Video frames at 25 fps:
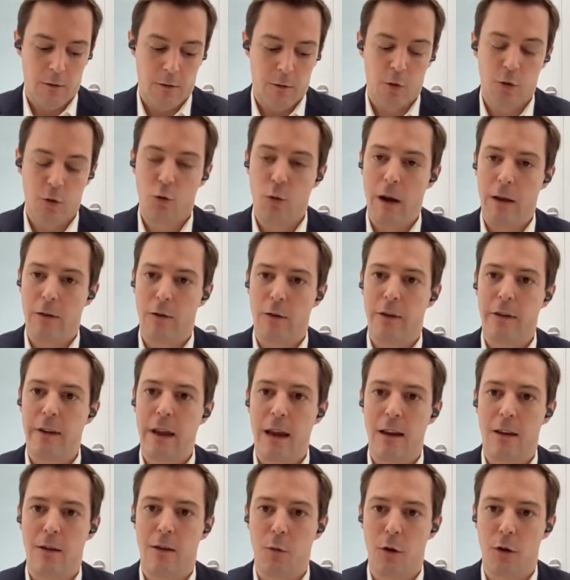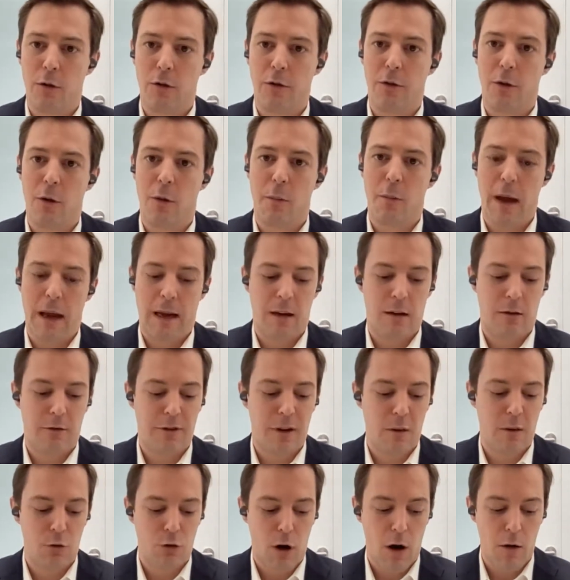Those were the statements uh, back in
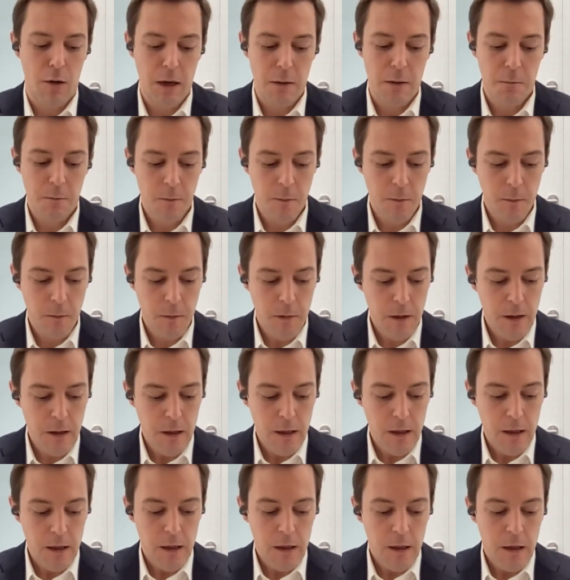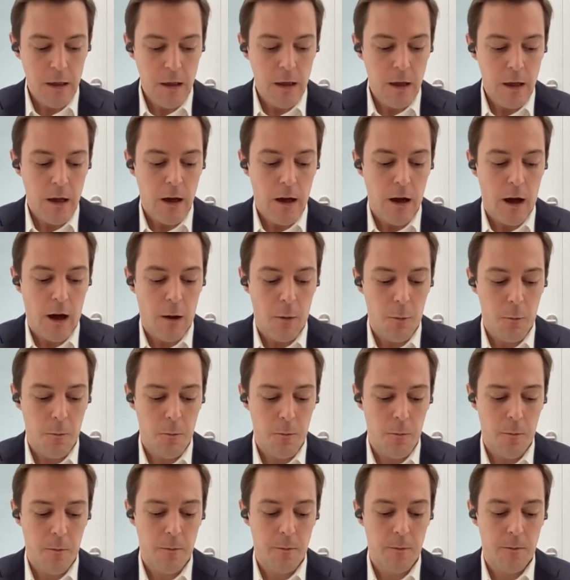February. Uh,
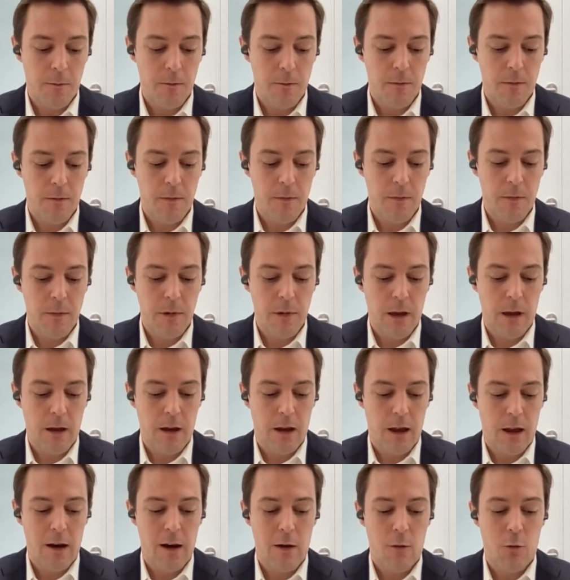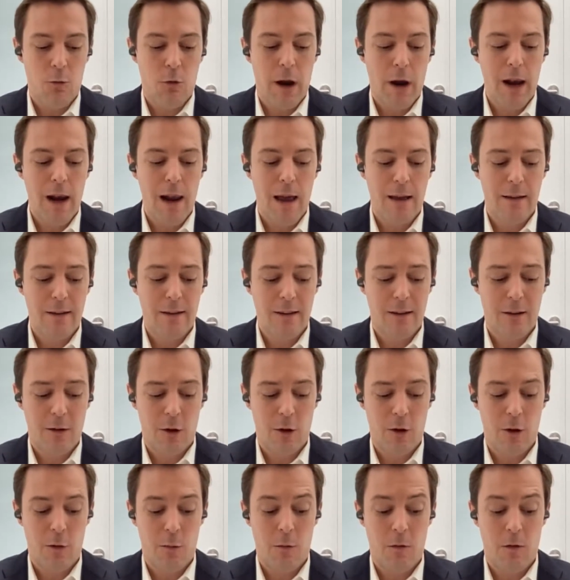and one last
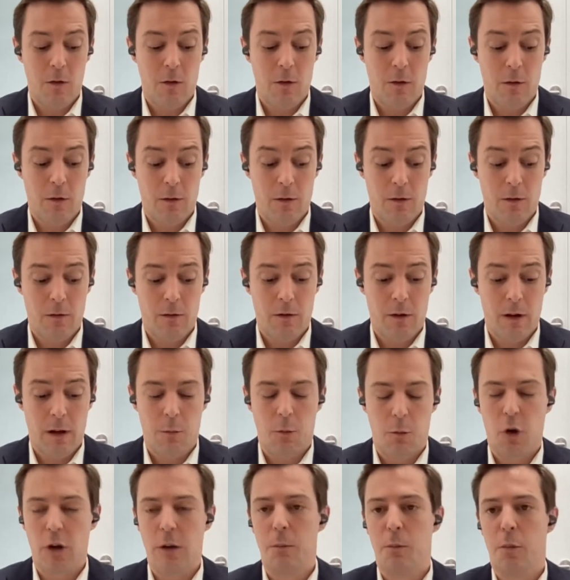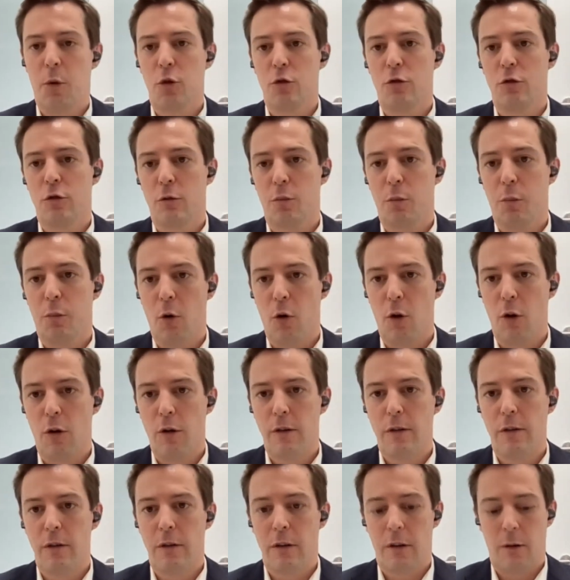uh, but important
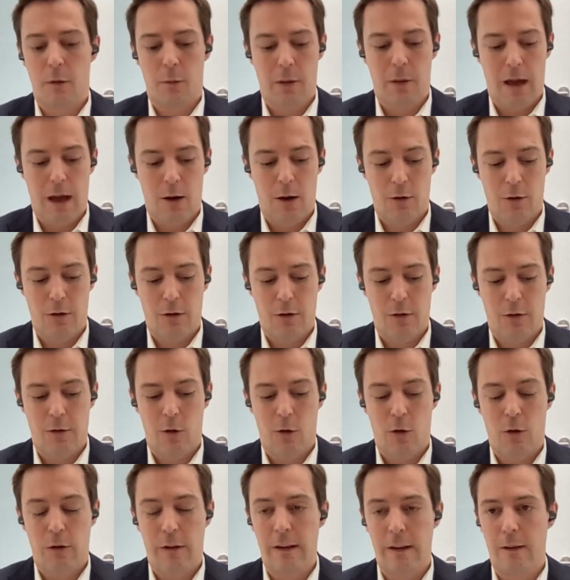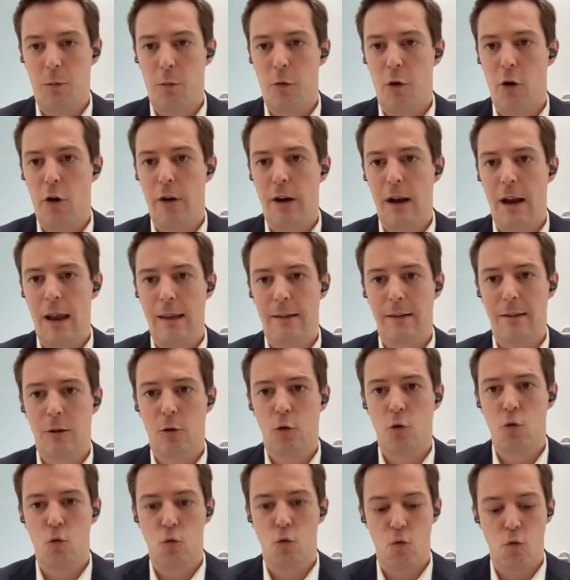point about the, this bloodless
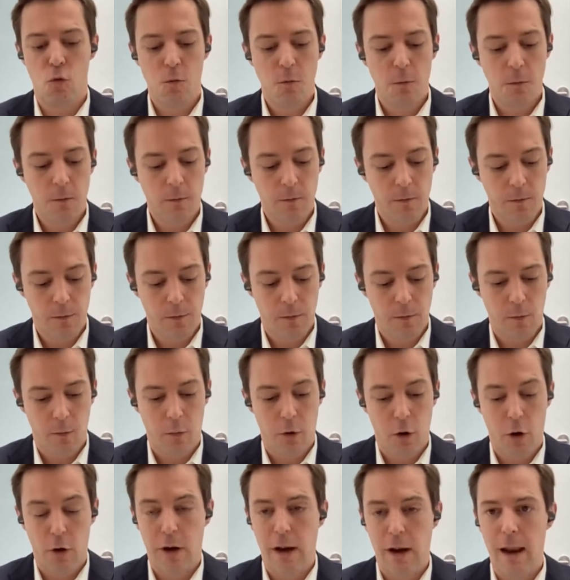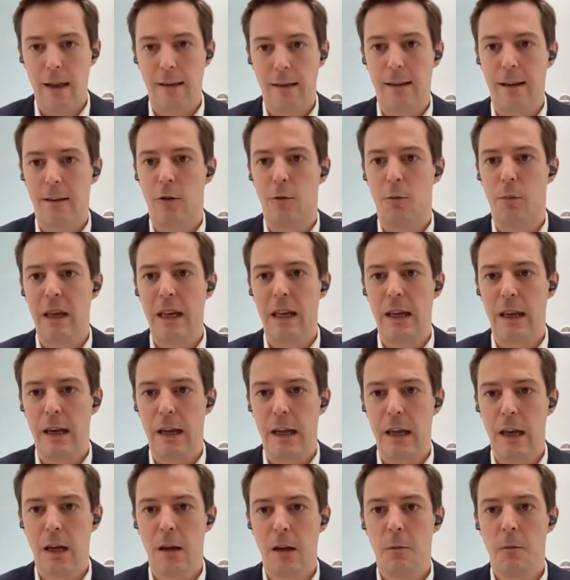coup, bloodless at the
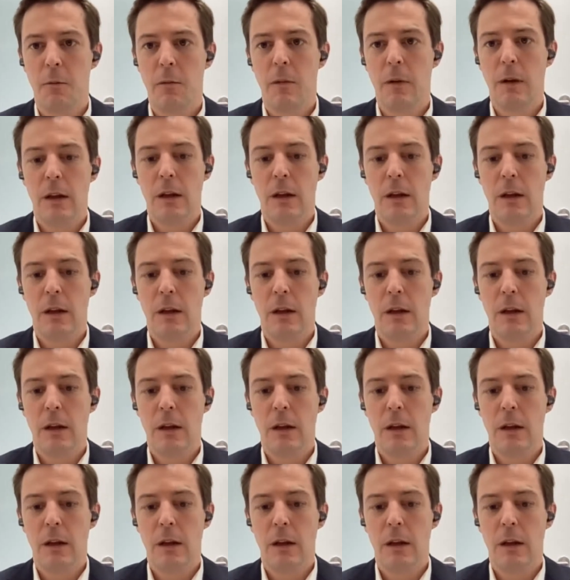beginning,